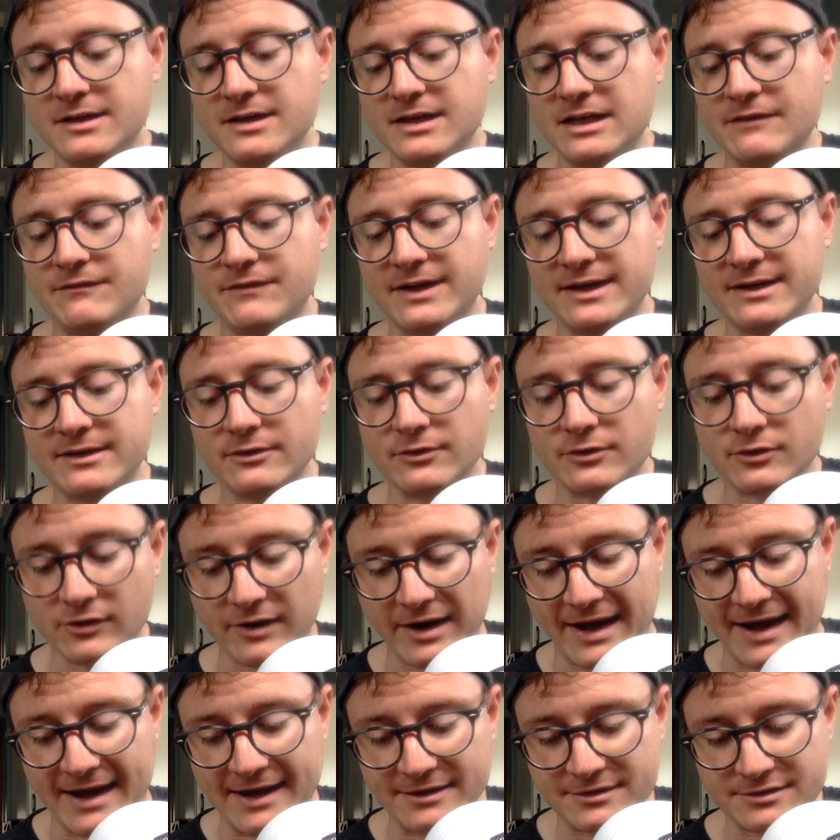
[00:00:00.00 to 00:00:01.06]
If I go
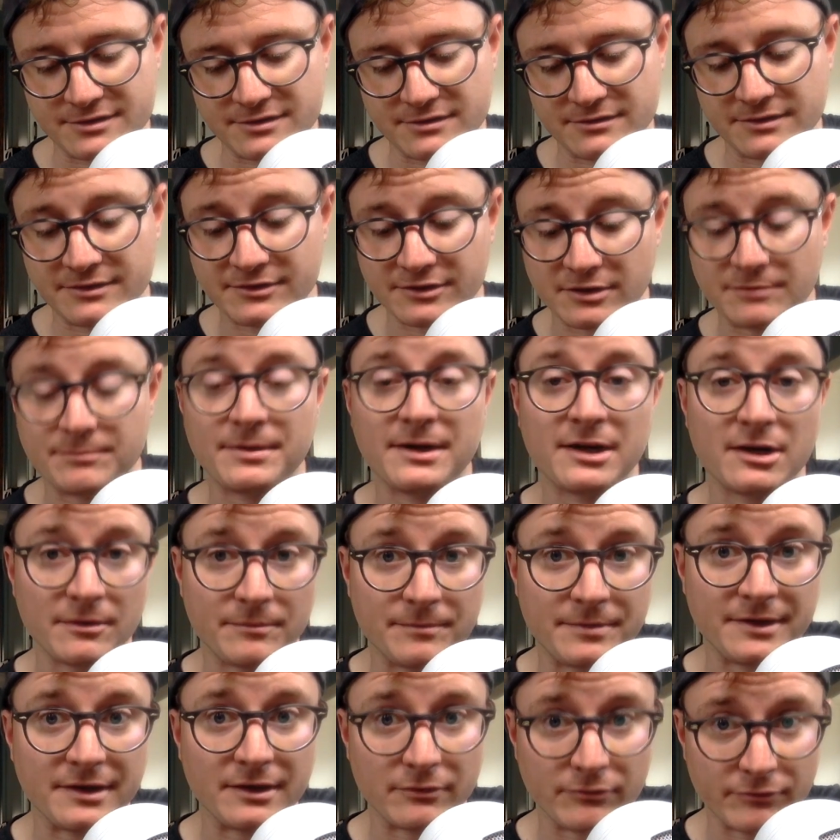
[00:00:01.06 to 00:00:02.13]
crash, then there'd better
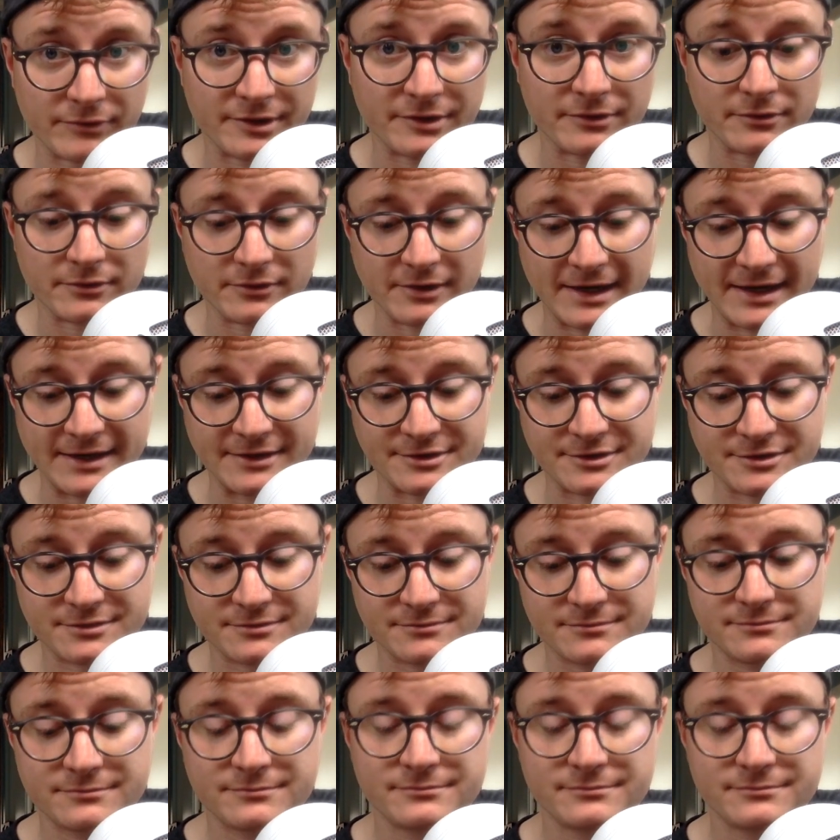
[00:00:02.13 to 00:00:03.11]
be a real crash.